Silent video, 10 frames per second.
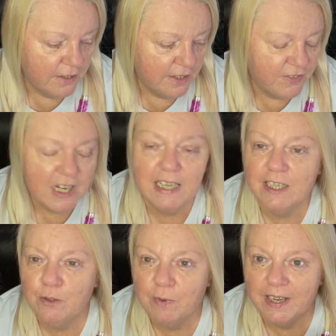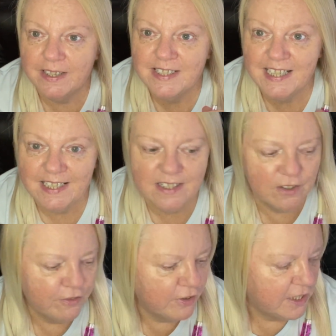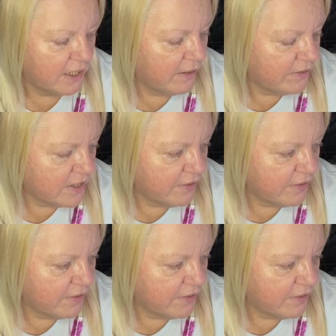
they've taken away a decent free gift.